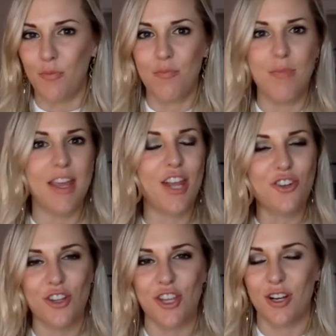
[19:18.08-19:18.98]
making
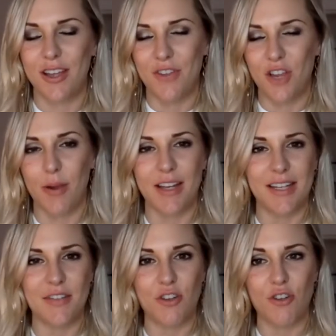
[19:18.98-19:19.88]
sure that you're giving your body
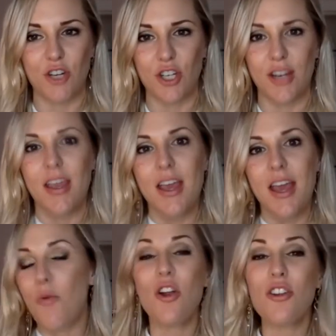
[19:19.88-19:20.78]
dense nutrition,
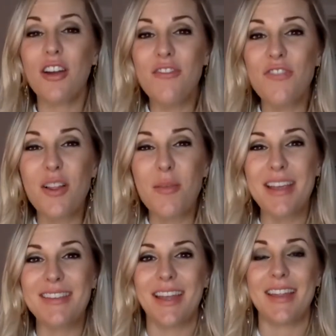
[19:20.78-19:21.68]
where you're going to feel amazing.